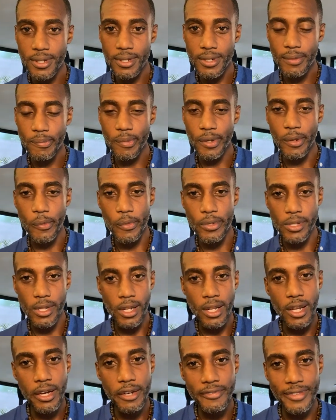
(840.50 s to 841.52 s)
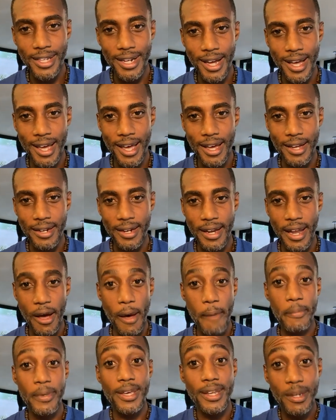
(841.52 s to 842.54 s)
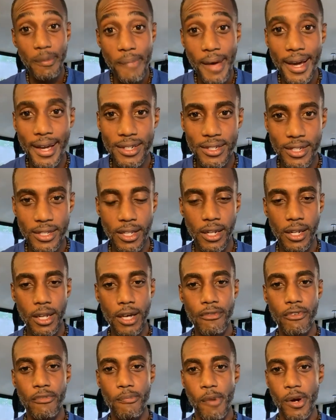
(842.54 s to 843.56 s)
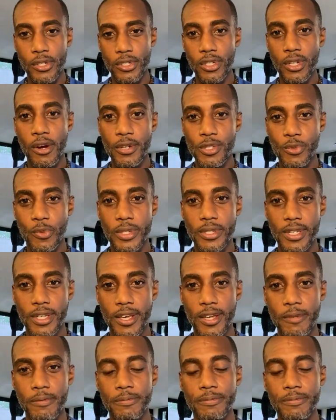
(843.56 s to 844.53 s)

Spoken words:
But it was a love that I had. Now I'm getting back into the love of martial arts once again.